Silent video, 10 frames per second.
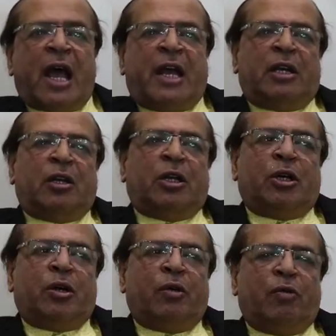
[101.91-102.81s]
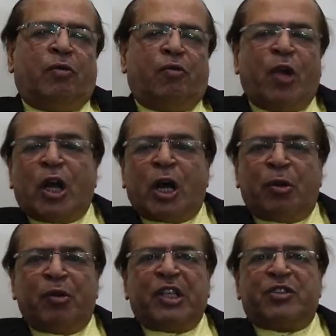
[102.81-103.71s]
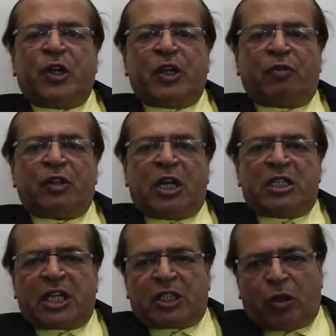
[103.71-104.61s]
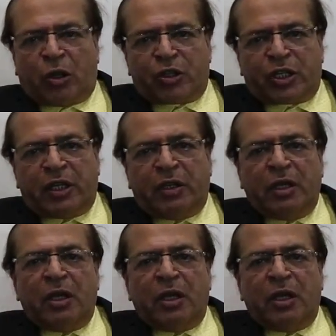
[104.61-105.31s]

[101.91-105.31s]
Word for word: and uh, we are coming with the state-of-the-art technology